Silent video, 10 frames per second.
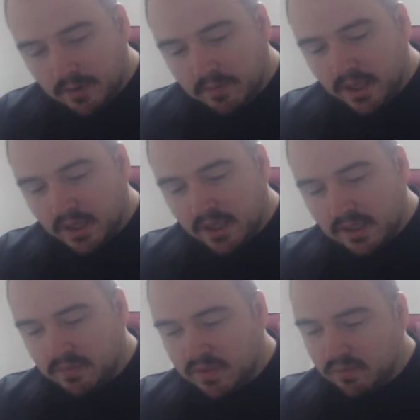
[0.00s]
And then
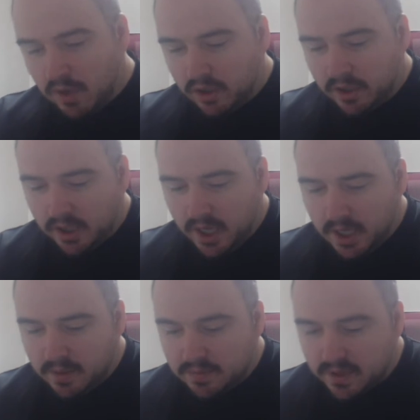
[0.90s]
some smaller
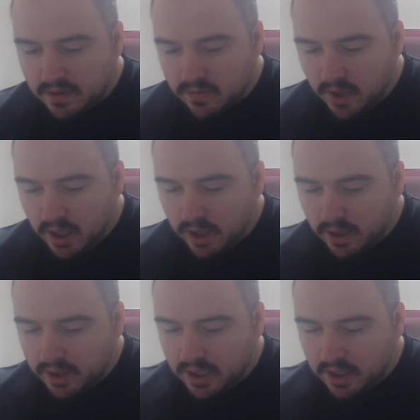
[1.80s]
games as
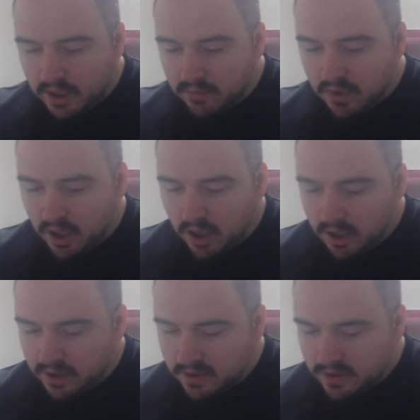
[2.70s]
well. Kingdom
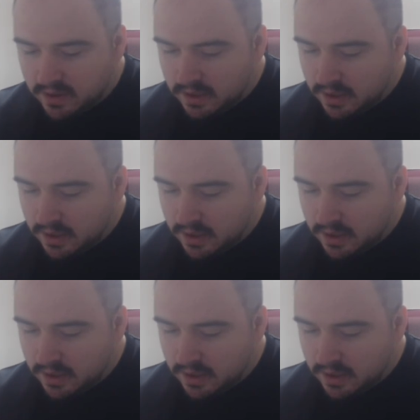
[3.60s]
Hearts.